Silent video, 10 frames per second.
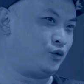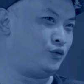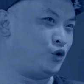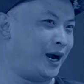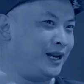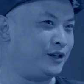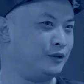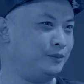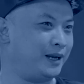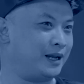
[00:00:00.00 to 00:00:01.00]
try
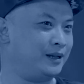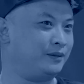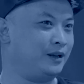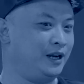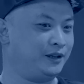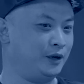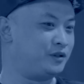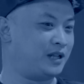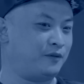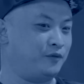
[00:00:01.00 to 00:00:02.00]
to make a new
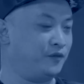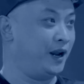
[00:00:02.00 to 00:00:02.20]
stuff with